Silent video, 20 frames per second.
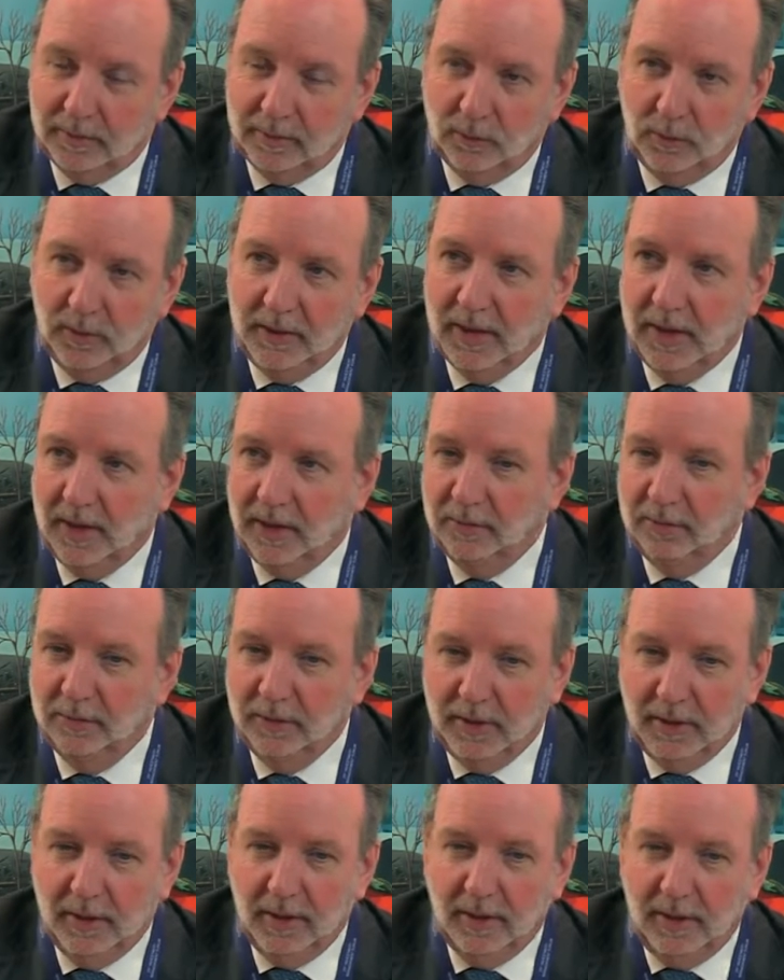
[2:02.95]
We have
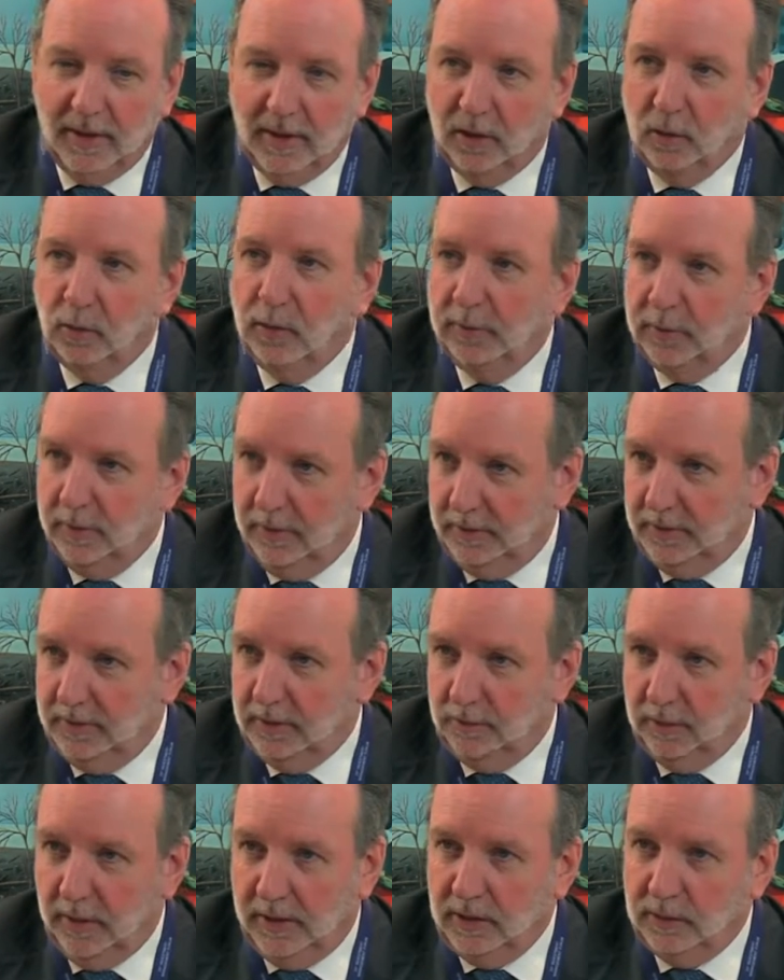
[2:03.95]
equivalence
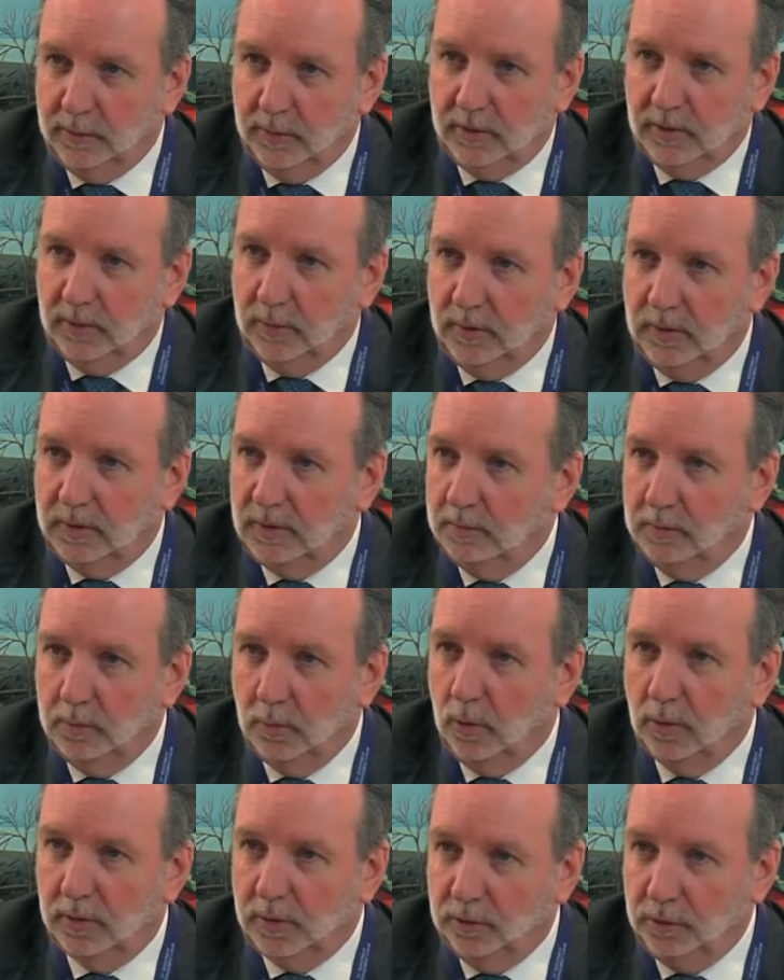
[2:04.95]
arrangements with
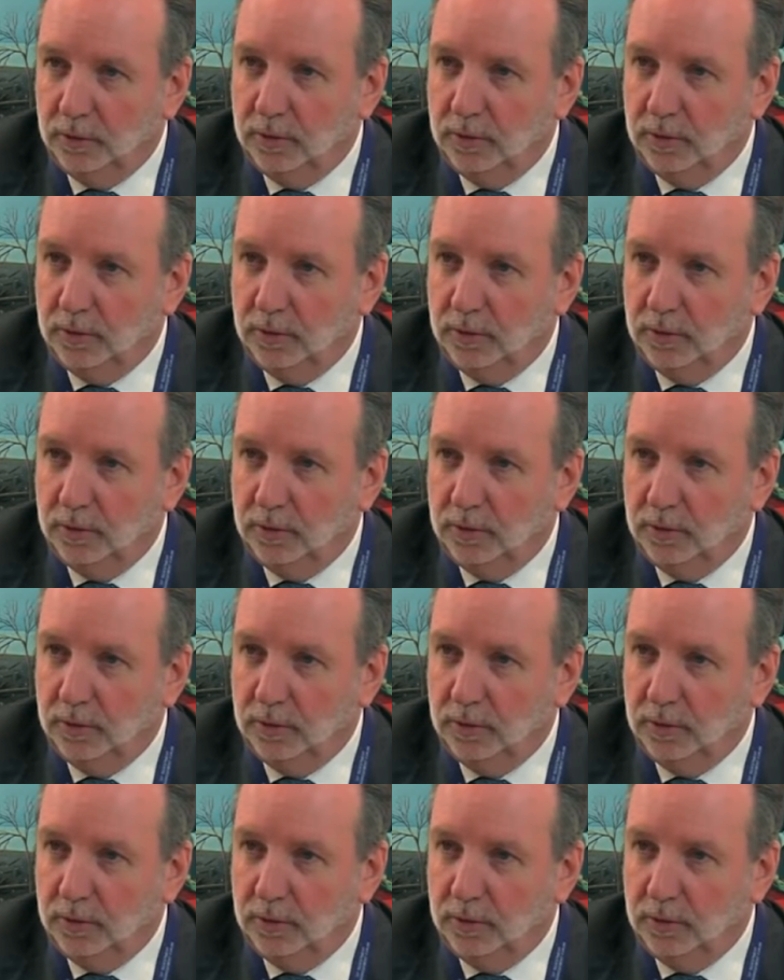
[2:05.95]
more than